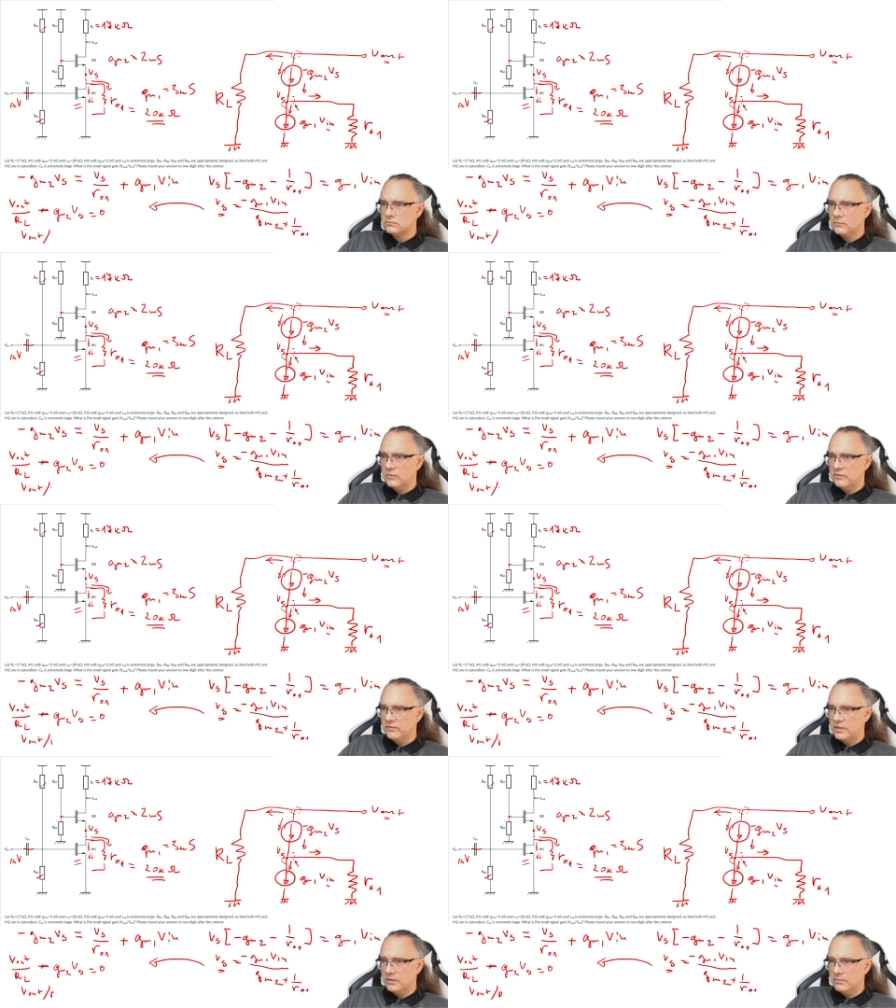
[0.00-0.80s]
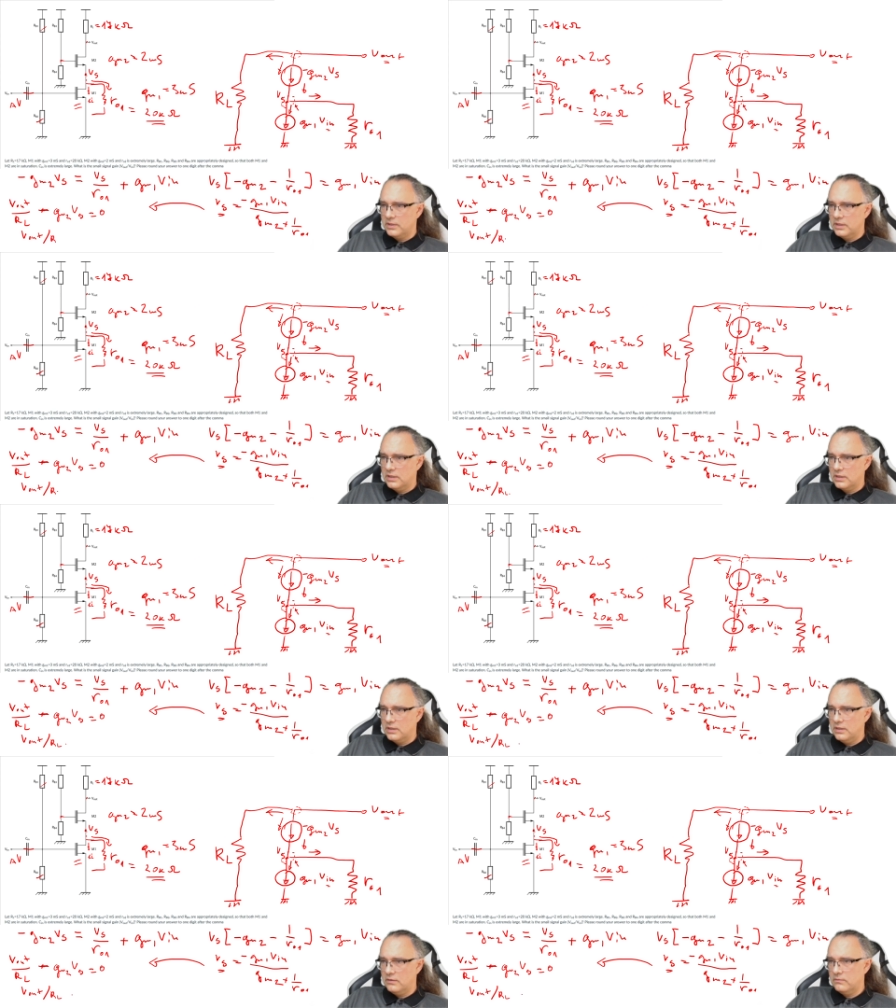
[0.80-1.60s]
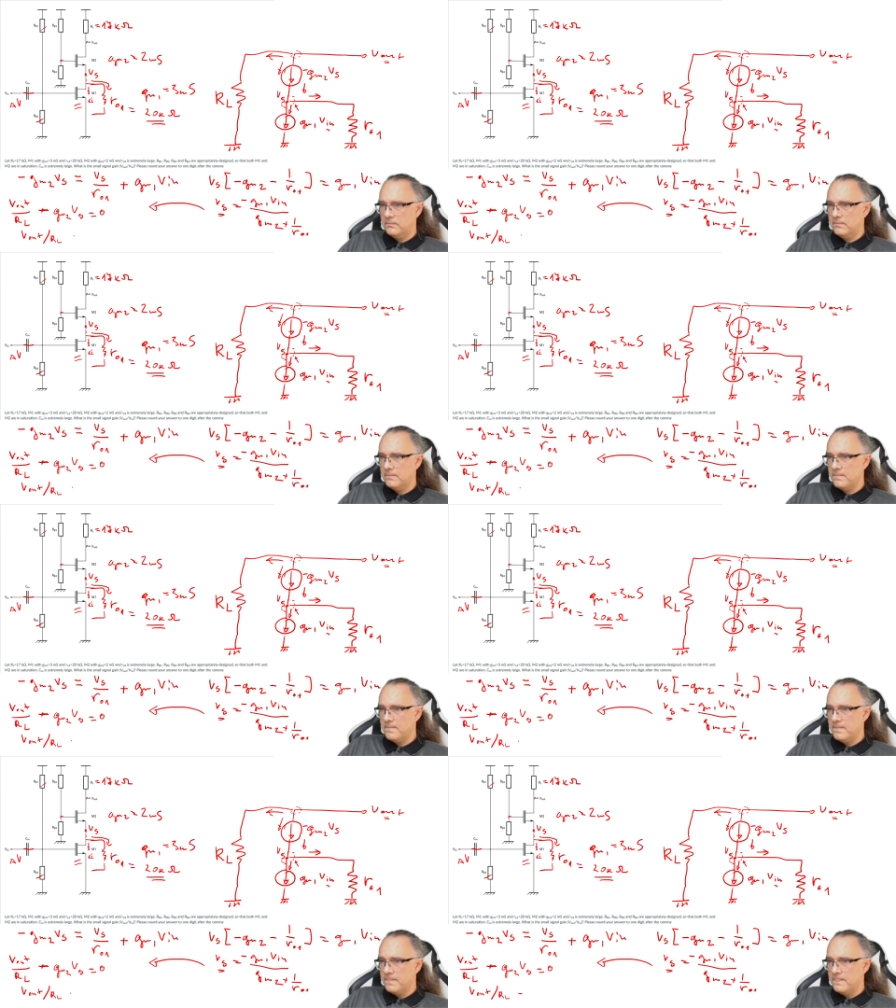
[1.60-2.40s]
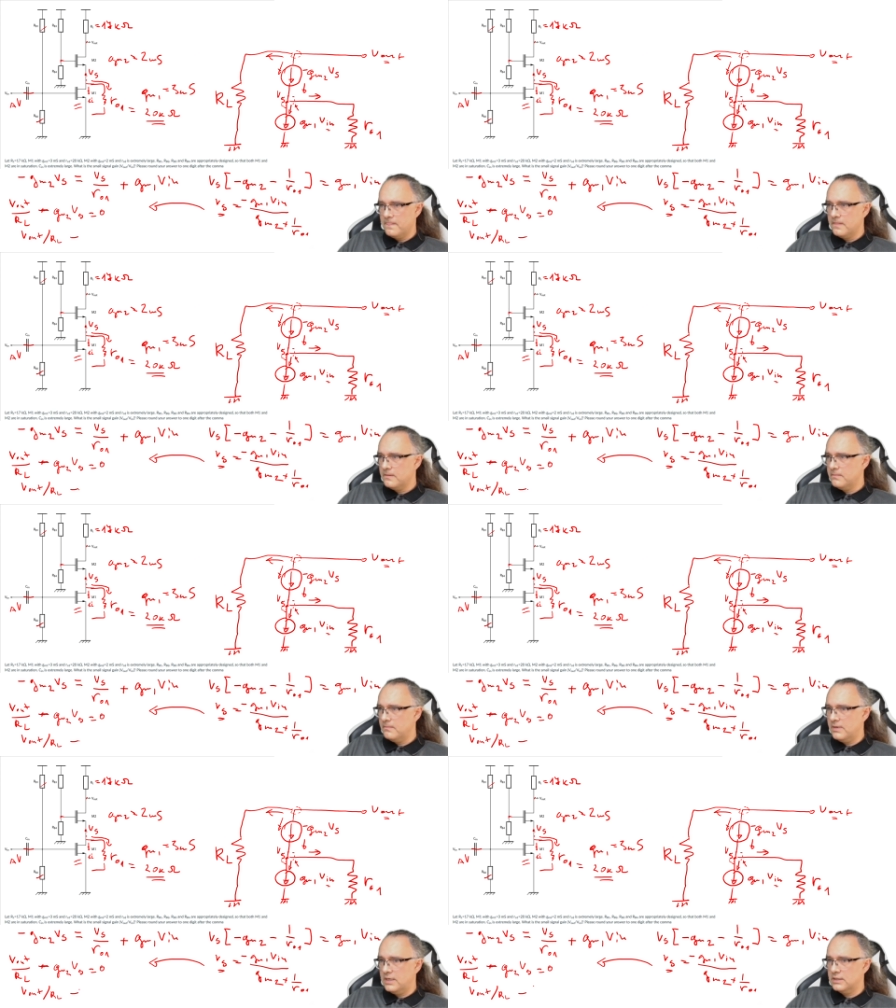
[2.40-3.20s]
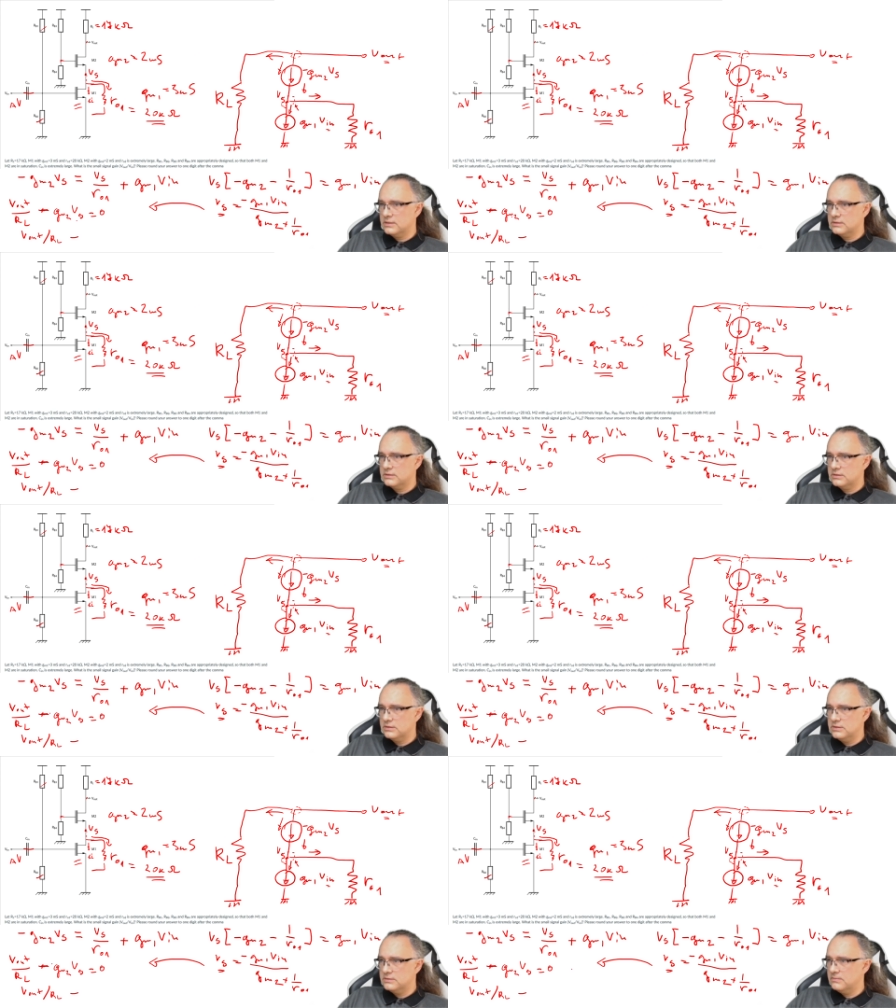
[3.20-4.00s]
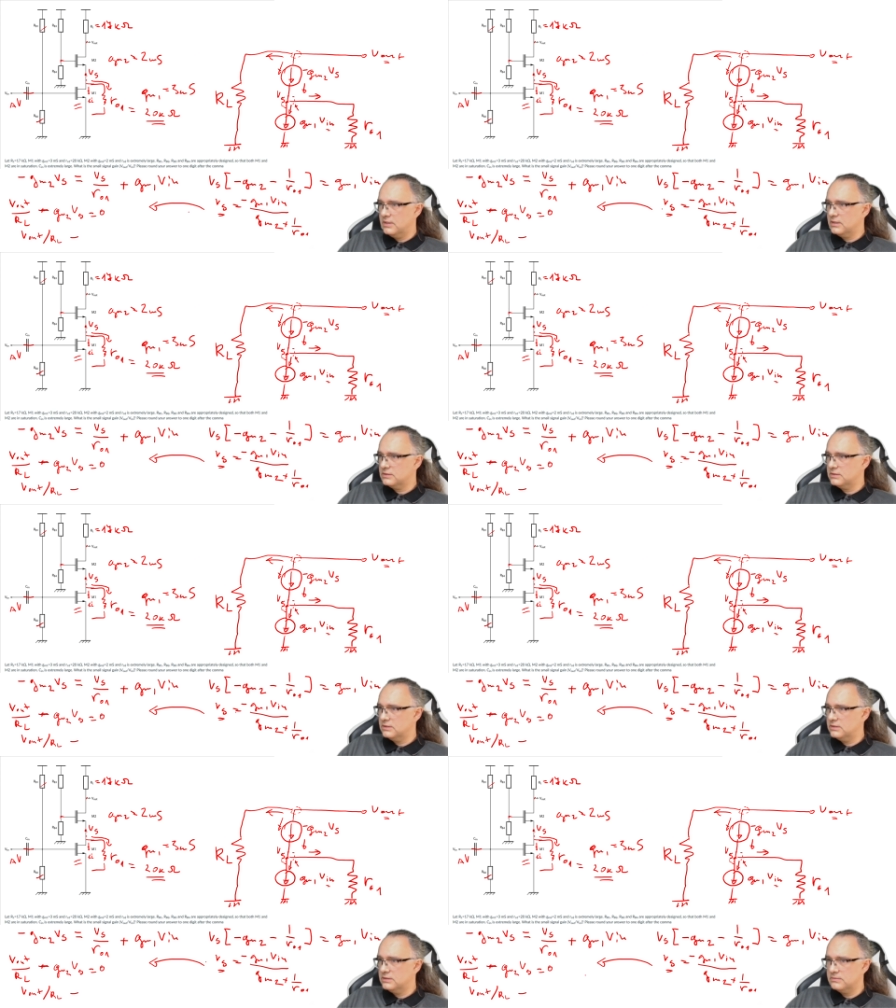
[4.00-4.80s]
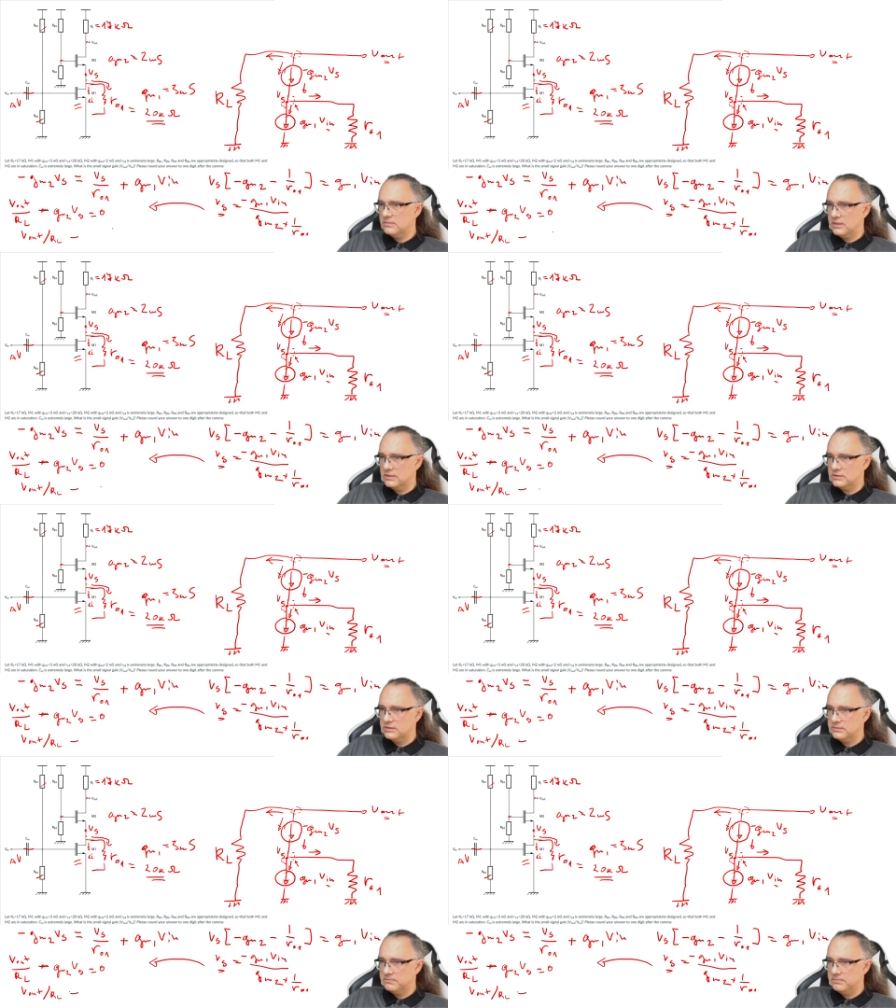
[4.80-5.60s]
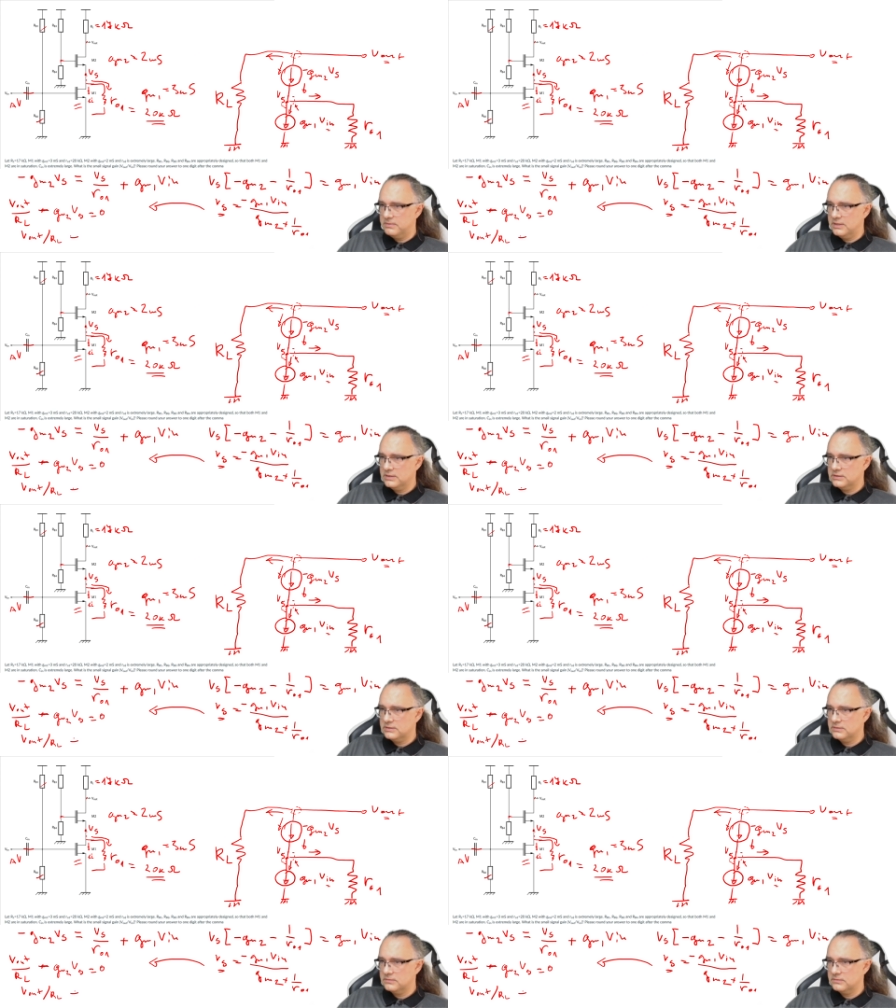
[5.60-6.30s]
divided by RL minus this minus and this minus is plus.